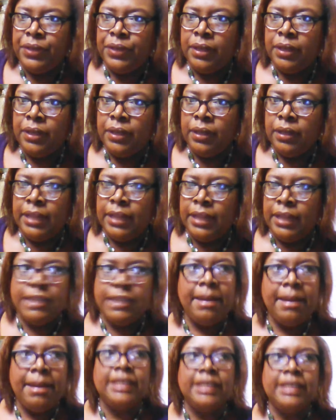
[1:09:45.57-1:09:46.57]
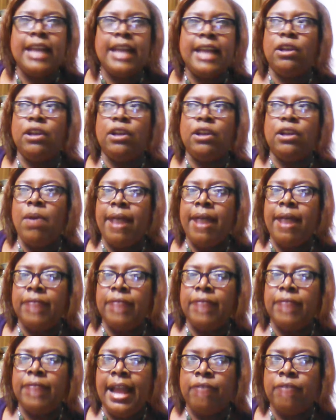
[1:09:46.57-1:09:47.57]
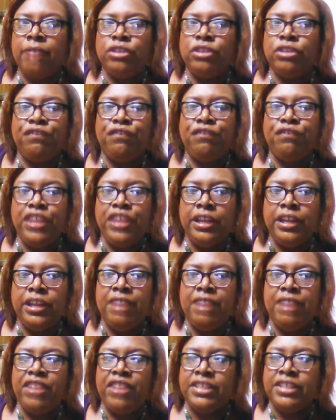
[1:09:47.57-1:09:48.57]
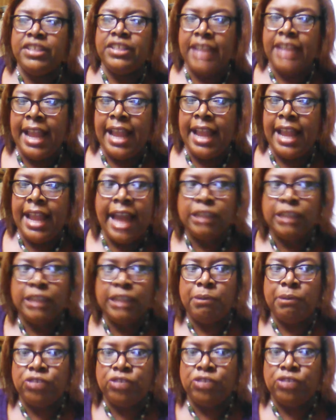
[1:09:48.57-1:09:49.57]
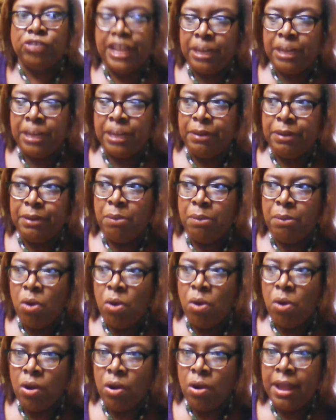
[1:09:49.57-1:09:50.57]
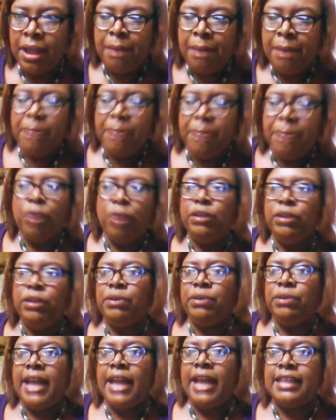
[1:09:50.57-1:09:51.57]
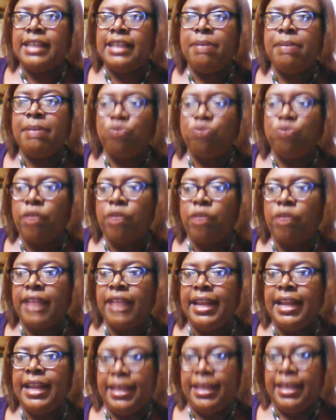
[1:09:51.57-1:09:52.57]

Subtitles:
Then somebody's got to go out now to the field and investigate how this person ended up in the morgue. People don't really realize how much work that is.